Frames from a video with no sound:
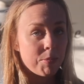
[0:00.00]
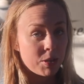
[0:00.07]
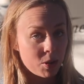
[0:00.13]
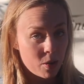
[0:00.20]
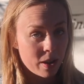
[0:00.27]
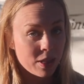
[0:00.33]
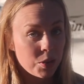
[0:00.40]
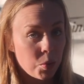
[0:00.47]
gonna
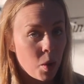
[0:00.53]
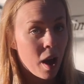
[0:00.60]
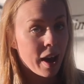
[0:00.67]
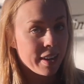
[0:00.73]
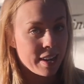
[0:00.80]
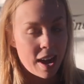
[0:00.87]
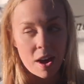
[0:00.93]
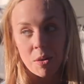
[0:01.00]
go get the
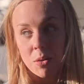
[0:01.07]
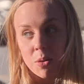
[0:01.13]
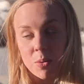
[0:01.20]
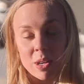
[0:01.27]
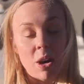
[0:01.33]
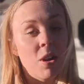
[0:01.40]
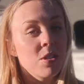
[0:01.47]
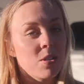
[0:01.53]
wine now.
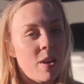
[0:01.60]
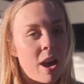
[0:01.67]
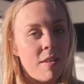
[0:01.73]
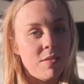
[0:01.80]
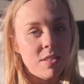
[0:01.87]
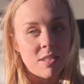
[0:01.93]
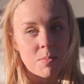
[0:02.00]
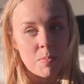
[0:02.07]
We also
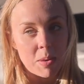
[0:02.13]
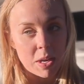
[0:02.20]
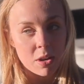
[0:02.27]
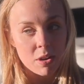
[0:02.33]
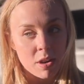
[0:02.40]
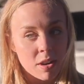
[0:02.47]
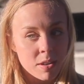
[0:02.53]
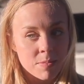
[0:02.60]
have some
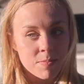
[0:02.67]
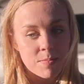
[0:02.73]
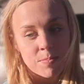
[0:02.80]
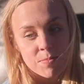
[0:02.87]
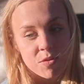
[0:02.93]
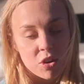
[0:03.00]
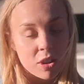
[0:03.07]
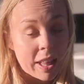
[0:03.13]
beer
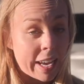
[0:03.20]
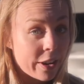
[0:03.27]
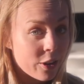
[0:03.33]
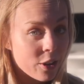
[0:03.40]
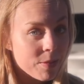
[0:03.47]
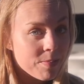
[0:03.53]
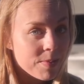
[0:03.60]
for later.